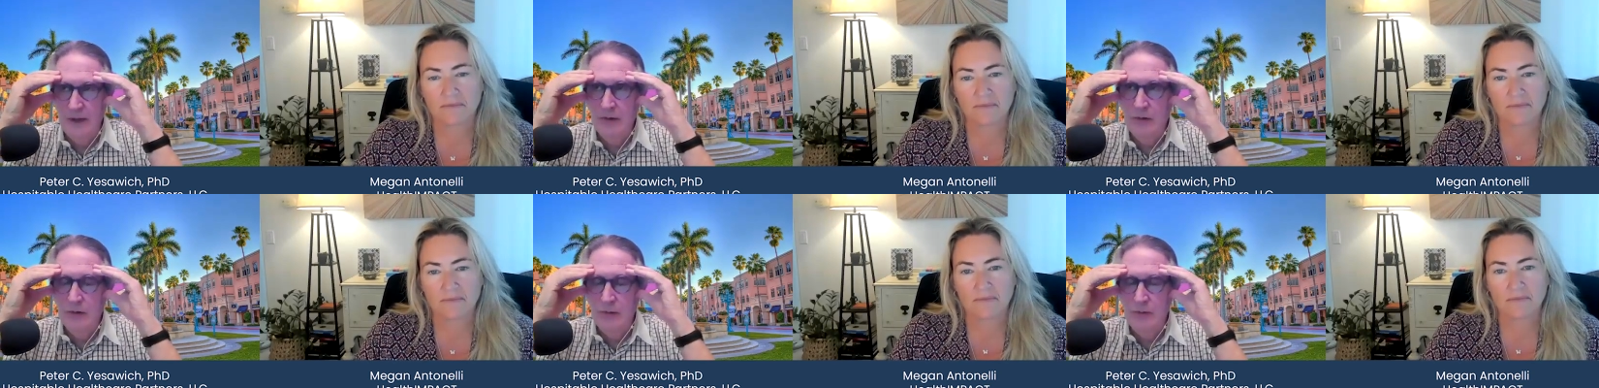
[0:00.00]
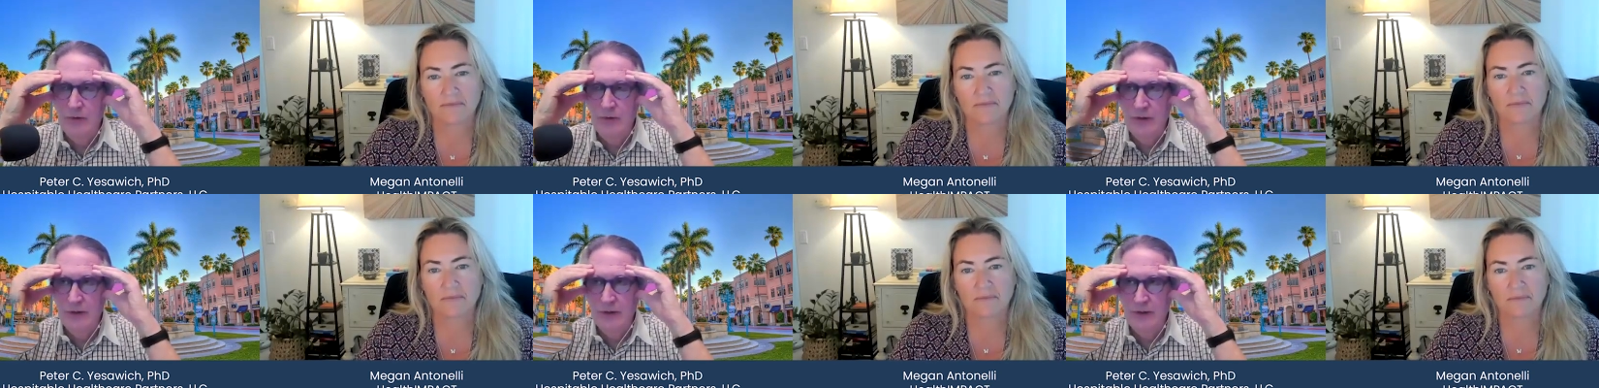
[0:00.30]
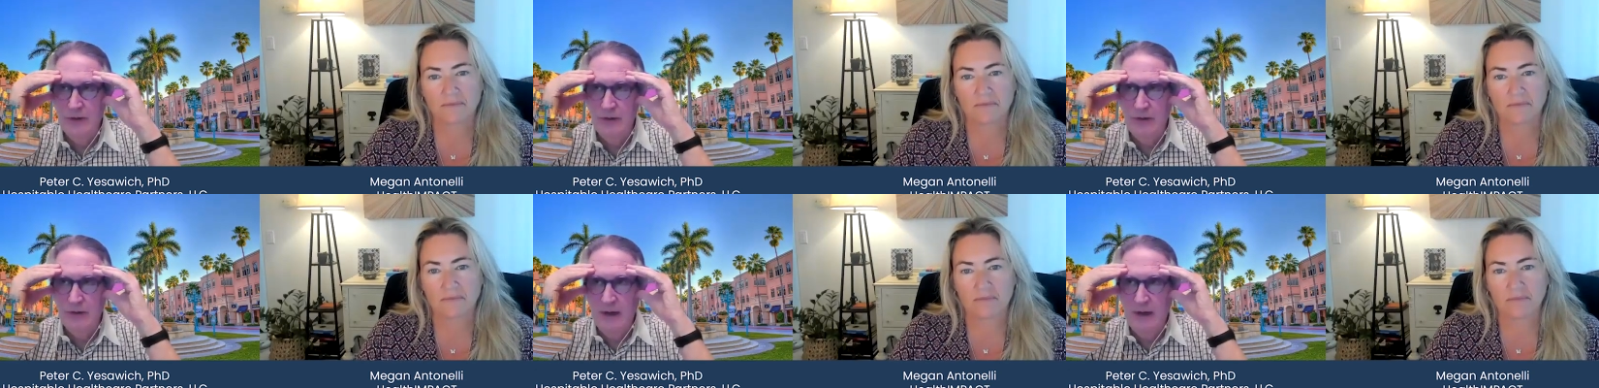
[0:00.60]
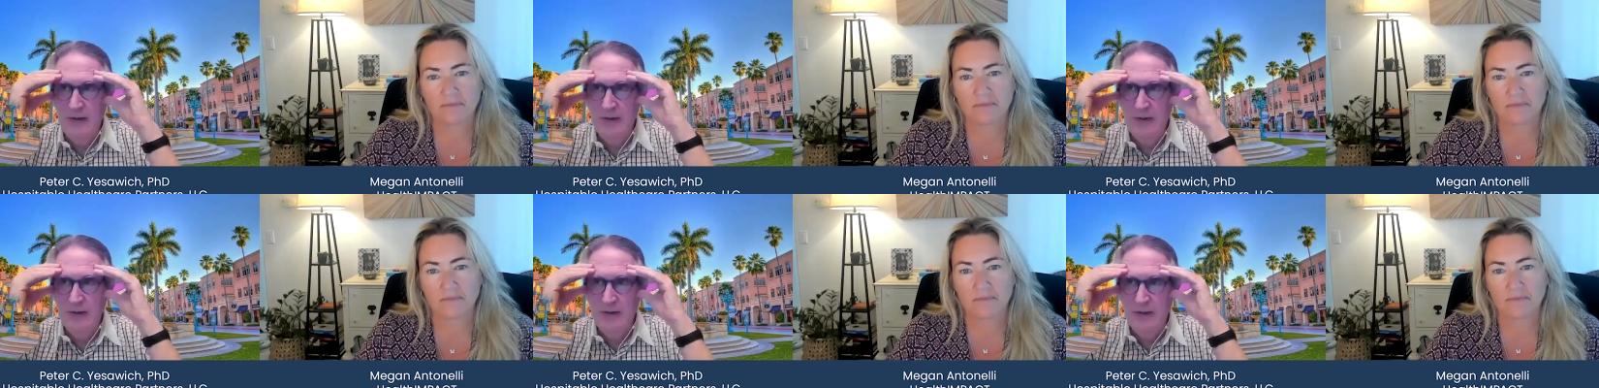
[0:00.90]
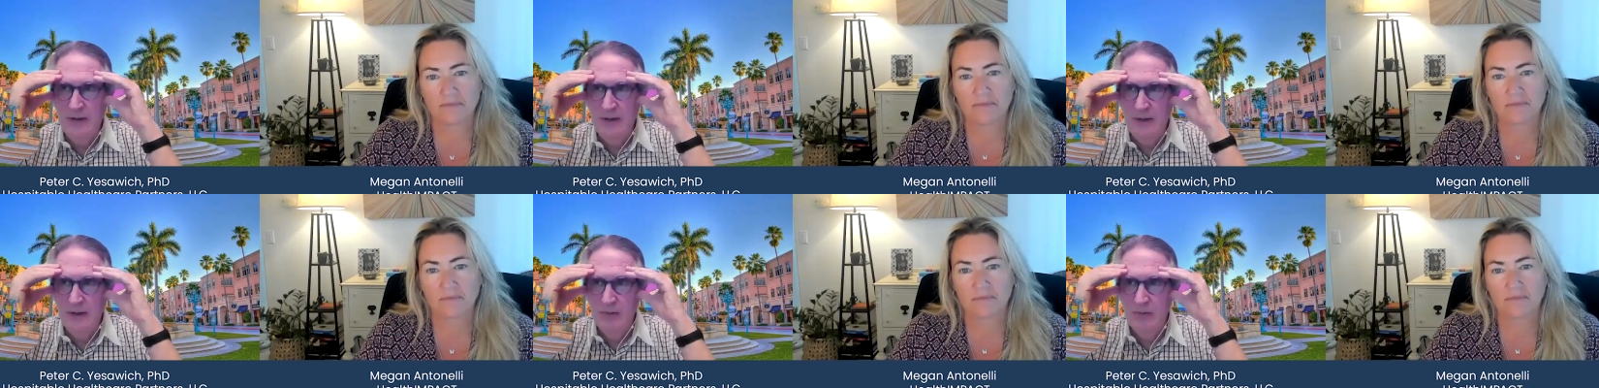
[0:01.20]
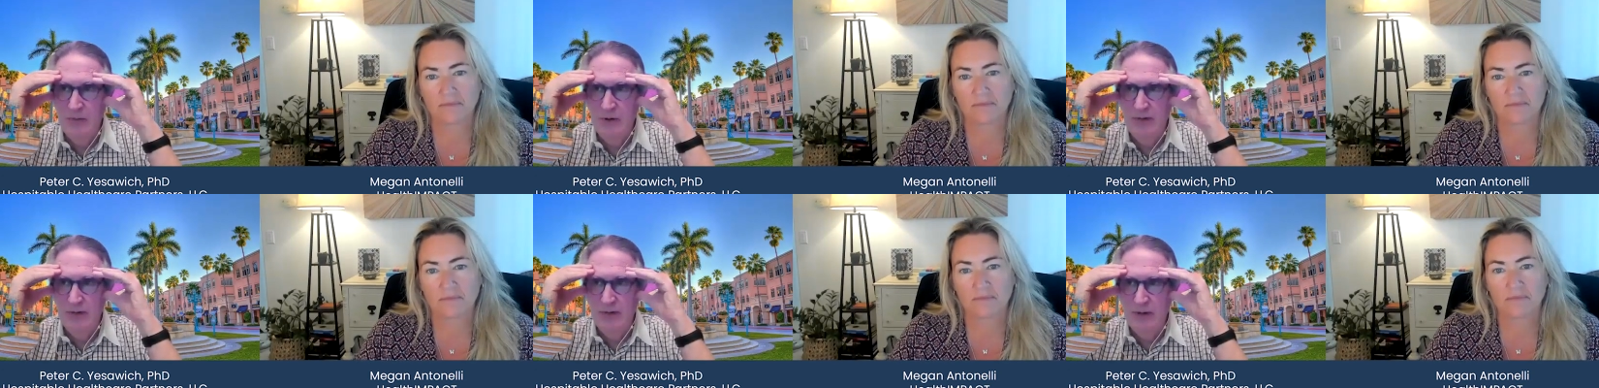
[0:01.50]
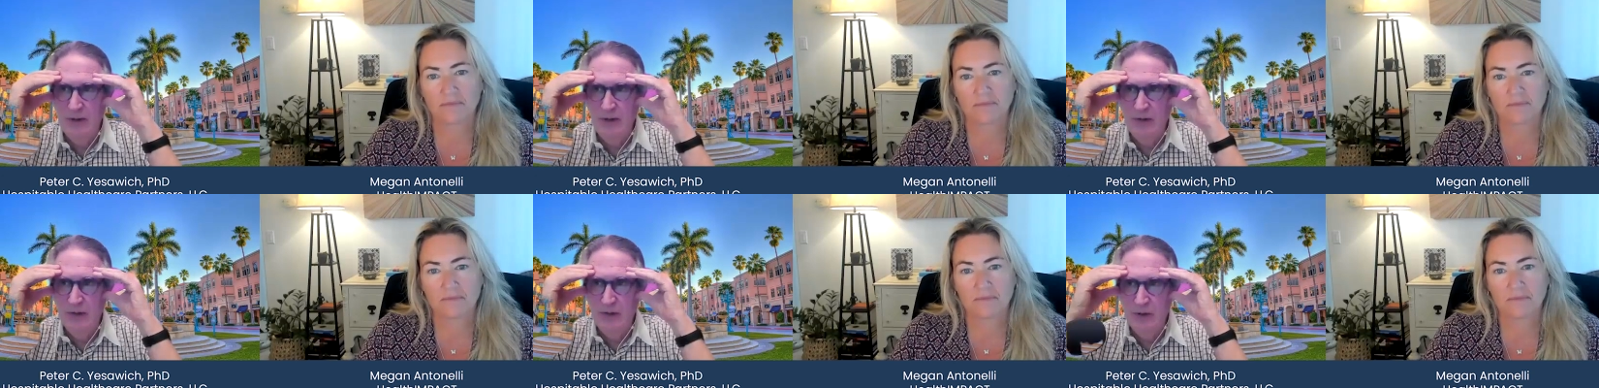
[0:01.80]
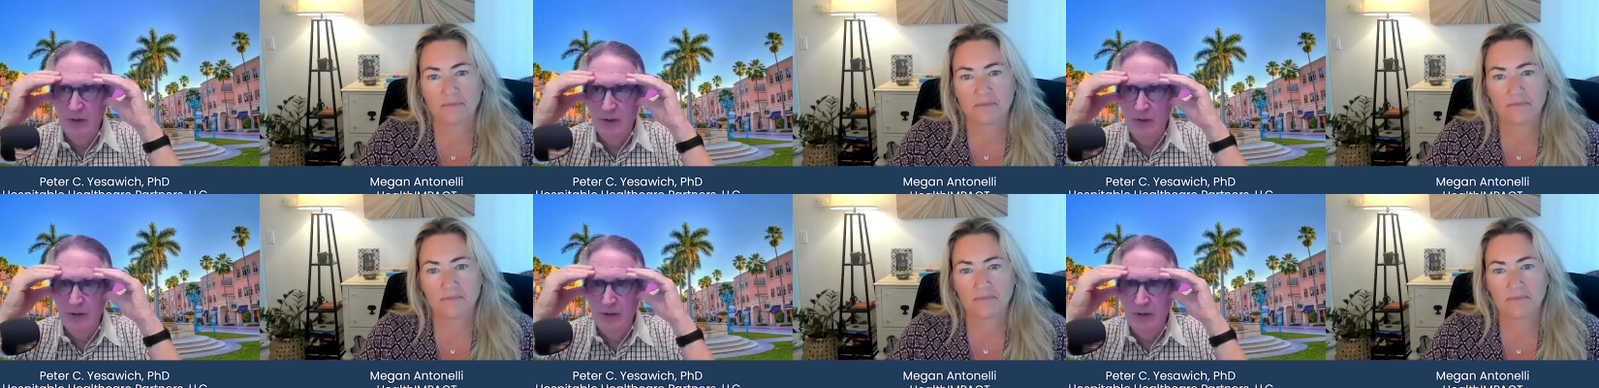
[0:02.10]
Speaker 1: of looms on the horizon that we think is going